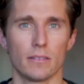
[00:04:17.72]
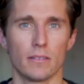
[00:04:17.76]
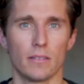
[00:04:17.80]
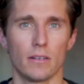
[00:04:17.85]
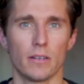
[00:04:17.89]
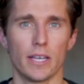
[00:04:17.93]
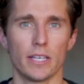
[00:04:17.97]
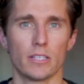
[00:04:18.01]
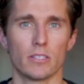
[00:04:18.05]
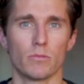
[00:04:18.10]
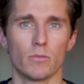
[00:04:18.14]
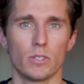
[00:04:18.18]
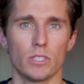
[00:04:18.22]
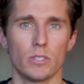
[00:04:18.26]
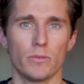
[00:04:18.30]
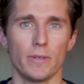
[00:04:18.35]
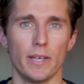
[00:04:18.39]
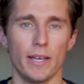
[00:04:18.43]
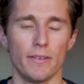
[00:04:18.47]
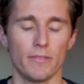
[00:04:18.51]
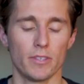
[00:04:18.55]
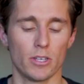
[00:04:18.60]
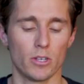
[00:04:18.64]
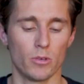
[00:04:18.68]
Okay, so once we
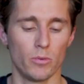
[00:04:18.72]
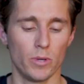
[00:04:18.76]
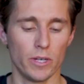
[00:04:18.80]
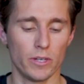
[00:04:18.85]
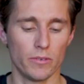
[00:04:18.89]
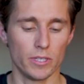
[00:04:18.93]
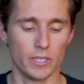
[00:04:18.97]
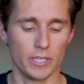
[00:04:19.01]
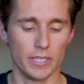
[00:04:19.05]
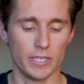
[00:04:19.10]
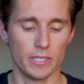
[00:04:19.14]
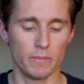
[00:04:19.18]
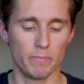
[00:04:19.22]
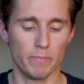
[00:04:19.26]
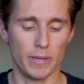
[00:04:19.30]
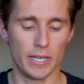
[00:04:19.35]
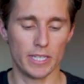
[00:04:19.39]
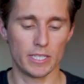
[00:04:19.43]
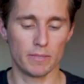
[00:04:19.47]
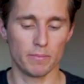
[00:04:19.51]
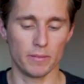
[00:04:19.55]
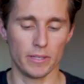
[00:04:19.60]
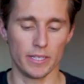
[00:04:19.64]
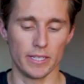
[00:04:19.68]
have the quick release
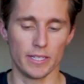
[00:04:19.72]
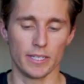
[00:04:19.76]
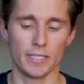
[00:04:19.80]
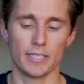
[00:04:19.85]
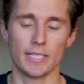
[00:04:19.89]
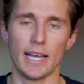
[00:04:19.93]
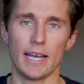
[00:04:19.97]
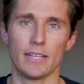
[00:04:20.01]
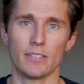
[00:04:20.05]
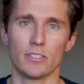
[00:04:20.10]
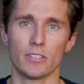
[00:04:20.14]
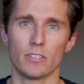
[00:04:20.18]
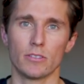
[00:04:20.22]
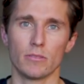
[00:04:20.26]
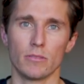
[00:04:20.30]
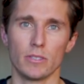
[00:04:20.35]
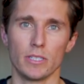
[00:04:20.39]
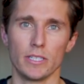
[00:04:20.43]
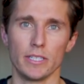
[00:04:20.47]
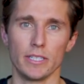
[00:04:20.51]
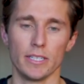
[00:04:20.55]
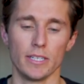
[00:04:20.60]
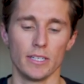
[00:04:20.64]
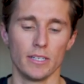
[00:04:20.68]
base plate attached to
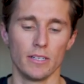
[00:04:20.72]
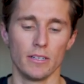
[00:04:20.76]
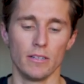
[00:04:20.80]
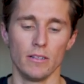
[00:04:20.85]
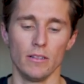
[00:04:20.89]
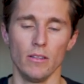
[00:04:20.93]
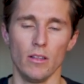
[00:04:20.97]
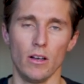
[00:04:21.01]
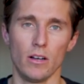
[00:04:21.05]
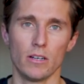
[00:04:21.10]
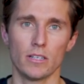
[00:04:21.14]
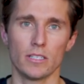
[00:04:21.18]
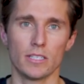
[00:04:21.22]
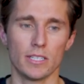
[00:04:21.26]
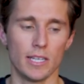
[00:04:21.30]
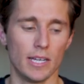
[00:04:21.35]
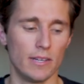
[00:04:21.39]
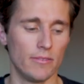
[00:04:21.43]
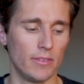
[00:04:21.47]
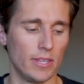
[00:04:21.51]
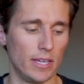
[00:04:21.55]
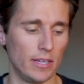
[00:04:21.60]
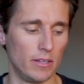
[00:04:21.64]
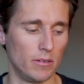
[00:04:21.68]
the long
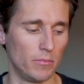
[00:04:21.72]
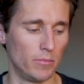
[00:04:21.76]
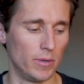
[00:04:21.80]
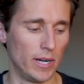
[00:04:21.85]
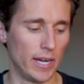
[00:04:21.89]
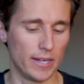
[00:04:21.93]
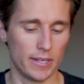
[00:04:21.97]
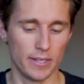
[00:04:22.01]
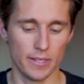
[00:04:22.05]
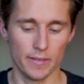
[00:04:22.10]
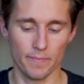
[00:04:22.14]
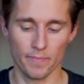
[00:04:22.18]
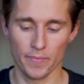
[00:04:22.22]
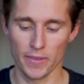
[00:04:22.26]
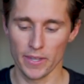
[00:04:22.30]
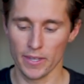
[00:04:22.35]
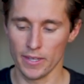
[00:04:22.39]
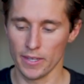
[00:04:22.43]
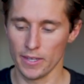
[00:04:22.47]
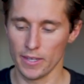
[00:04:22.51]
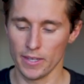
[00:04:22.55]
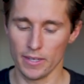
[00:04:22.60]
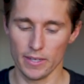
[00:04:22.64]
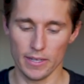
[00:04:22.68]
side of the L bracket,
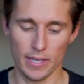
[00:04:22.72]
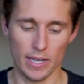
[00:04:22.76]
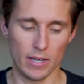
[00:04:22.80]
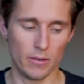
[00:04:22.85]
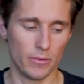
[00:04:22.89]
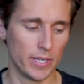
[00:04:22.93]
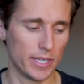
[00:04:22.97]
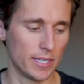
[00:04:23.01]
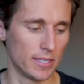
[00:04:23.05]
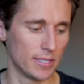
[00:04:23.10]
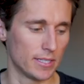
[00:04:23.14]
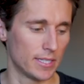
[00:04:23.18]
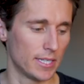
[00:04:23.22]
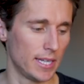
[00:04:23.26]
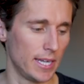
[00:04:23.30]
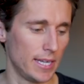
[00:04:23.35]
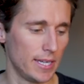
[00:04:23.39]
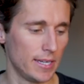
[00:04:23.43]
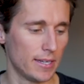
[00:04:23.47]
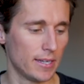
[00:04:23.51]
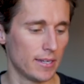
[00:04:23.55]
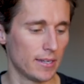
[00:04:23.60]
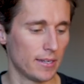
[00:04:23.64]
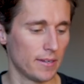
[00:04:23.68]
now we can
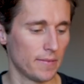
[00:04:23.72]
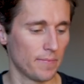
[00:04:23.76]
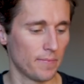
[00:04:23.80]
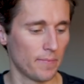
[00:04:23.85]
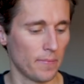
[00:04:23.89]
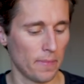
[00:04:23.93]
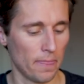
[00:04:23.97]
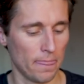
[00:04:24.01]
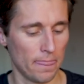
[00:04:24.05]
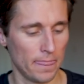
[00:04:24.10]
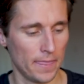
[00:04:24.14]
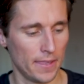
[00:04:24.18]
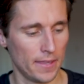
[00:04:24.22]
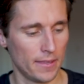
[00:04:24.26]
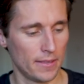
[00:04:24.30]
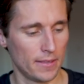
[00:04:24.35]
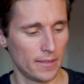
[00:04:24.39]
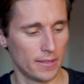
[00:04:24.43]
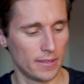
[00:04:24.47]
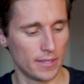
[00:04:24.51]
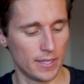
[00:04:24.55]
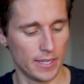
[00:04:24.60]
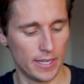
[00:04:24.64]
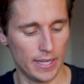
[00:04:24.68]
take
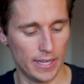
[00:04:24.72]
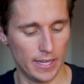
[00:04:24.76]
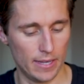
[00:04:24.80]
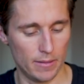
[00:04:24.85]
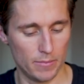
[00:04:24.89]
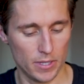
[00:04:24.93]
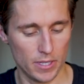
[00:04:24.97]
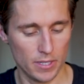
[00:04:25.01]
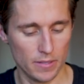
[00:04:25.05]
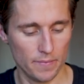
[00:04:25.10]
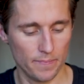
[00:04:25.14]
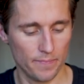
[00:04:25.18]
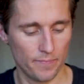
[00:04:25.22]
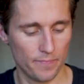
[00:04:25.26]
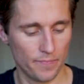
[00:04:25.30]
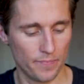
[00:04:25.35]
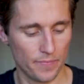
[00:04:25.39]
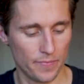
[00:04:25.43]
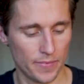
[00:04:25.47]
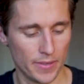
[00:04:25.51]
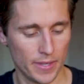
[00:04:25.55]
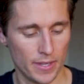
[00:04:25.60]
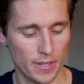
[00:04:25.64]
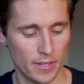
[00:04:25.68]
the camera,
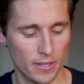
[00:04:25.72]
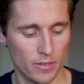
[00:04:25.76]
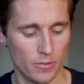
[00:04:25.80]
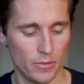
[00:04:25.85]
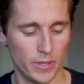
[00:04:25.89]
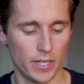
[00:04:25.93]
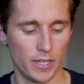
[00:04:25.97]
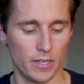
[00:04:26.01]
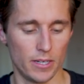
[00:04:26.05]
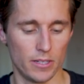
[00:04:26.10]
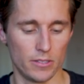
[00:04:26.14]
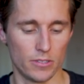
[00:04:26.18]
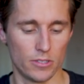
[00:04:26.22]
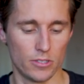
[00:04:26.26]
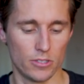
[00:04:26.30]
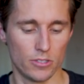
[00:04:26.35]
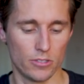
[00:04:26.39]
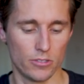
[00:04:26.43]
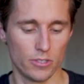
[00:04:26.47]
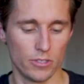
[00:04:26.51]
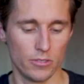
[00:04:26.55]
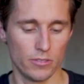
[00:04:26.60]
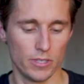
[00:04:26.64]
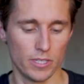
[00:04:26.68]
we can
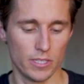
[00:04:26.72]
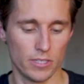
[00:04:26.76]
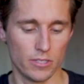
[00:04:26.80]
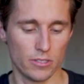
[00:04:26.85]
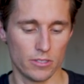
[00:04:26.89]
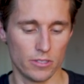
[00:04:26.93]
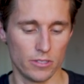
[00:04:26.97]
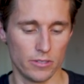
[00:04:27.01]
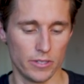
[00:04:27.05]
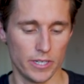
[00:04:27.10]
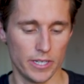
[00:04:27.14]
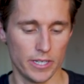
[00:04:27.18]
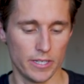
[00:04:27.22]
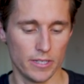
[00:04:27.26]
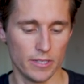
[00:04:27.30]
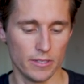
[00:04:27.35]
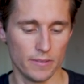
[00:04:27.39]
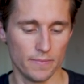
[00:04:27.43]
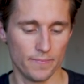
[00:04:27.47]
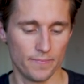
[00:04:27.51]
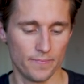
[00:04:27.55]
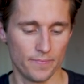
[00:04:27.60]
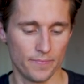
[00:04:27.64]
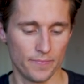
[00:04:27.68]
unscrew this screw
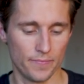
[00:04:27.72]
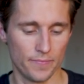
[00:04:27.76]
here,